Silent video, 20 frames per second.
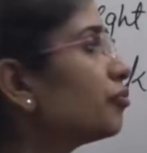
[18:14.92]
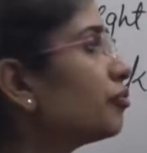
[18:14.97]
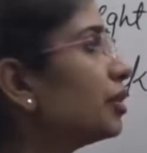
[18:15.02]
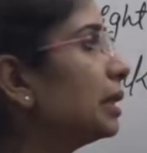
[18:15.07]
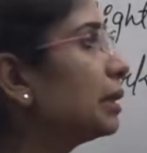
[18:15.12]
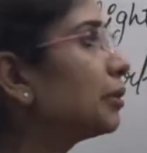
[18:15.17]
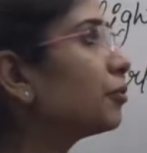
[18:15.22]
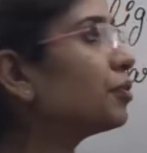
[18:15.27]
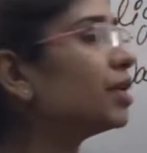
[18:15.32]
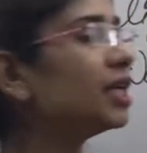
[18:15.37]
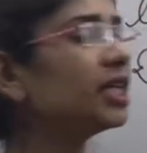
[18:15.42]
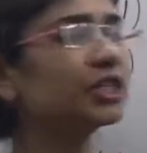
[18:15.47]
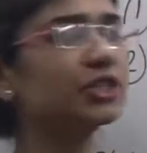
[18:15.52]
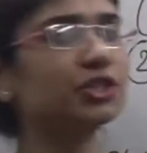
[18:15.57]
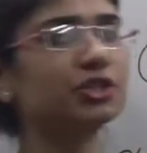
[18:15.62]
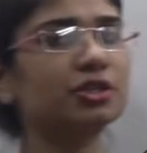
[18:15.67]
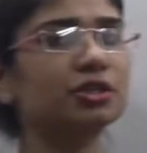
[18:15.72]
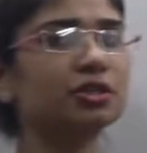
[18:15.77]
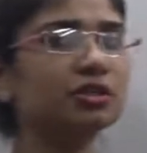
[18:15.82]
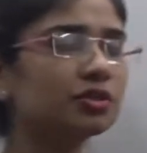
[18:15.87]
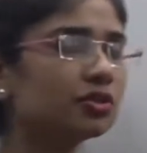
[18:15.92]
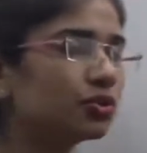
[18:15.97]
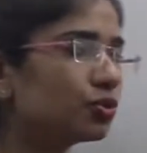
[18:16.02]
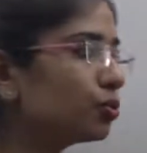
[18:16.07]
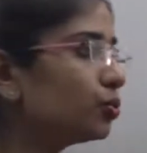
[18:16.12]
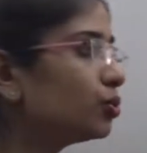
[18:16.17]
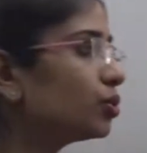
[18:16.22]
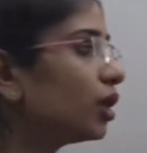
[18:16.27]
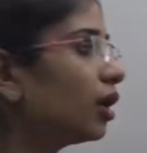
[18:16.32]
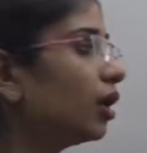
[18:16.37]
will reach
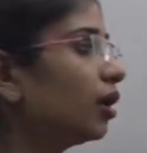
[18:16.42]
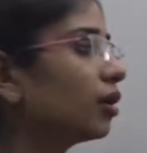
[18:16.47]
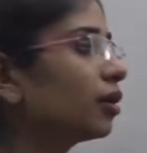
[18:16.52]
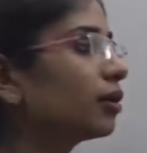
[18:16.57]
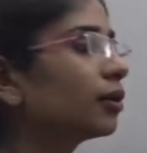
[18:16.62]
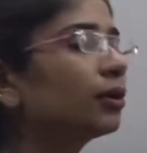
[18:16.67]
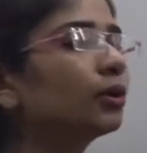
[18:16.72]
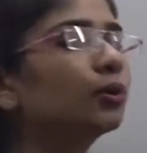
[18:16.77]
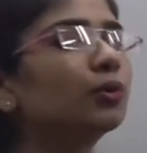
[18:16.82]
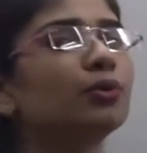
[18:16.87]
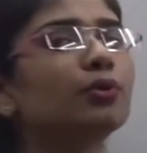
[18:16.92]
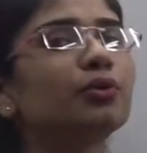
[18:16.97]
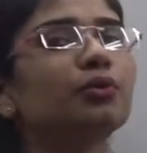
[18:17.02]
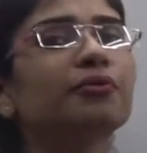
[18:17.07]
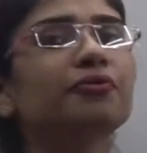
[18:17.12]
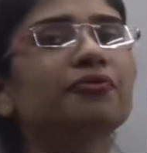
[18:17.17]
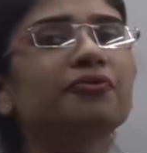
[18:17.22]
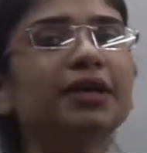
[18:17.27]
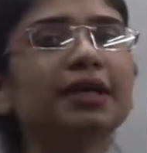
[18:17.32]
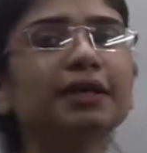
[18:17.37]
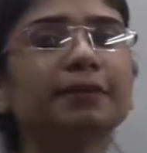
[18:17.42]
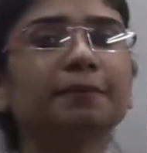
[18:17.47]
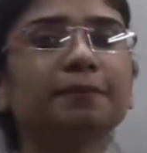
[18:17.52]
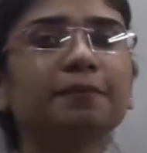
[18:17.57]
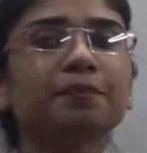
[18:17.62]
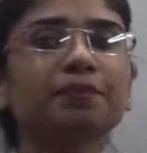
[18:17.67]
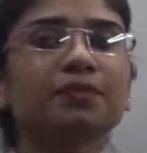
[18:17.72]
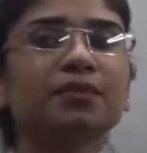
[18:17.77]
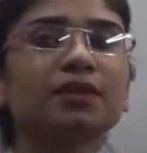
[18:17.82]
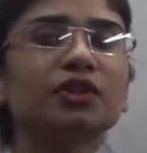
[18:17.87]
to the chlorophyll,
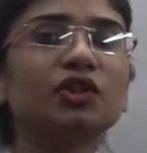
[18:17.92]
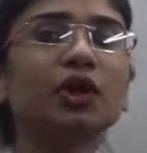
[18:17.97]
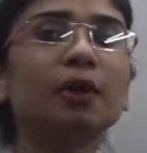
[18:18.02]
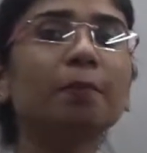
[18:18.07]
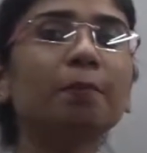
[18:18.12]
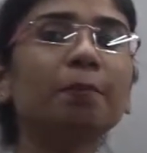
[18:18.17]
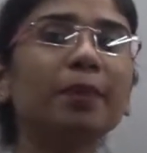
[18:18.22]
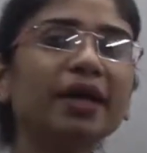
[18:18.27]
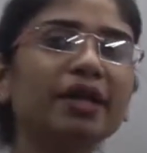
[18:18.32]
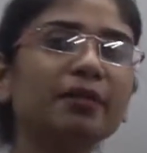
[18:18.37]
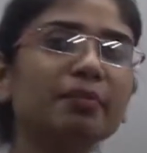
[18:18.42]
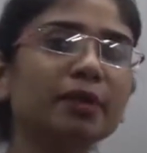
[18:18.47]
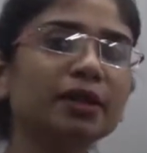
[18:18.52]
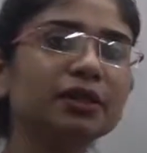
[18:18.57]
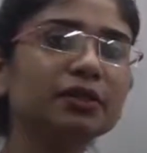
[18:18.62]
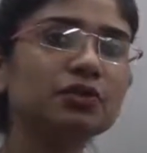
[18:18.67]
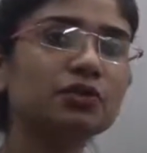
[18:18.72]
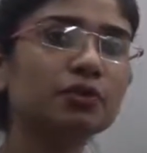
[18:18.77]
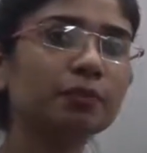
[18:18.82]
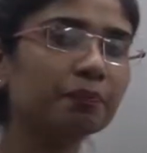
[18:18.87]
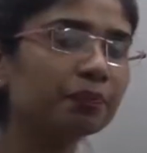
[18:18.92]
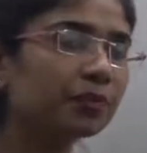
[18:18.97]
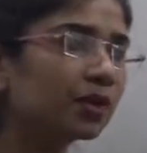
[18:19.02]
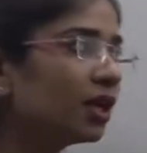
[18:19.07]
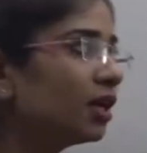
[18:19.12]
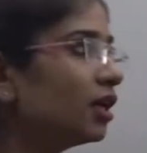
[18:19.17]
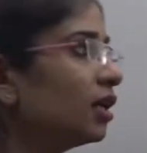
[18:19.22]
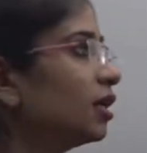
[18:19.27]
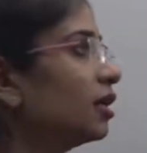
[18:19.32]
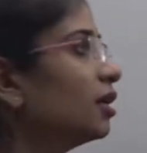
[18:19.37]
the pigment,
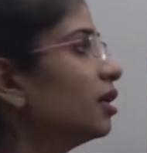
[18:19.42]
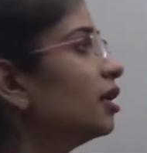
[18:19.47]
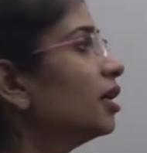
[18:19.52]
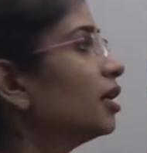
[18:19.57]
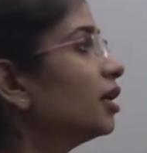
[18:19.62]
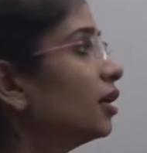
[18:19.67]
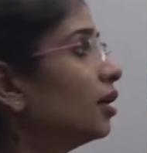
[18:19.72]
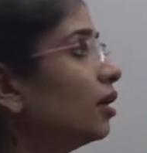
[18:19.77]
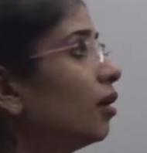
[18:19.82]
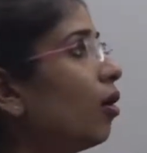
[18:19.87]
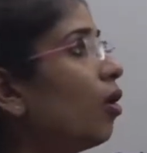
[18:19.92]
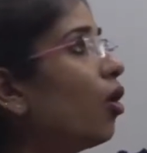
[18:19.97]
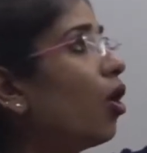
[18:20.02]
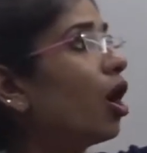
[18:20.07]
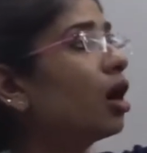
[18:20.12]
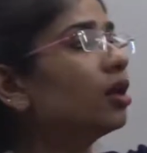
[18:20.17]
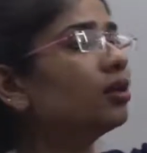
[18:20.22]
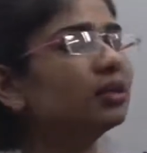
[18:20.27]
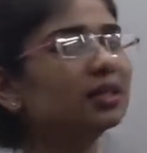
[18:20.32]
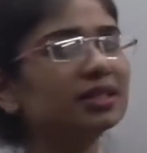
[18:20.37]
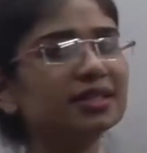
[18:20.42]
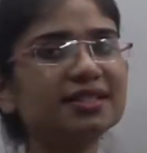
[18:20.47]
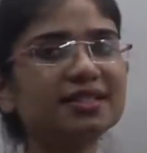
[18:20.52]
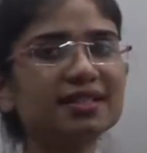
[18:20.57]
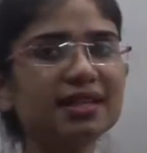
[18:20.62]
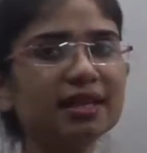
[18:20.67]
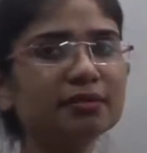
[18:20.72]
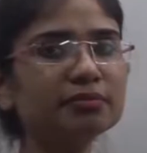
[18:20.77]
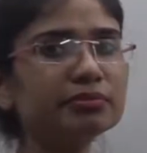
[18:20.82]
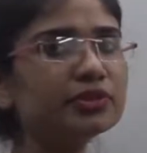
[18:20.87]
on the
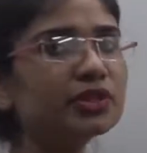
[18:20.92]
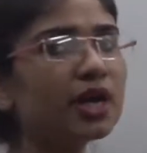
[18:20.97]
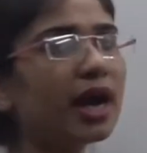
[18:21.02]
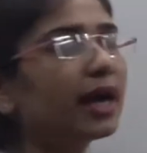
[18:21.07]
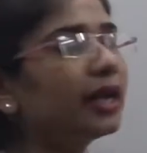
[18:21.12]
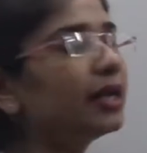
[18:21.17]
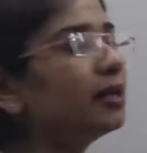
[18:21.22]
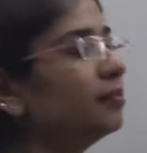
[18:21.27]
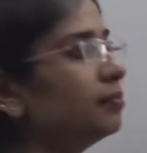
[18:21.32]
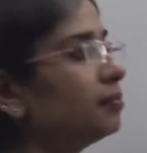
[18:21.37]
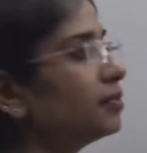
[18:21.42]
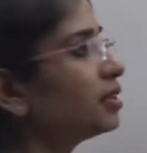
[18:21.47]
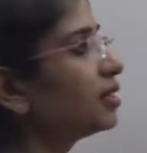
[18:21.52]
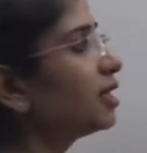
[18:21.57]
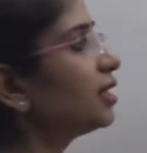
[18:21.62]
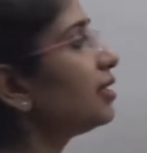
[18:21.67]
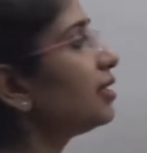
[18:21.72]
same time the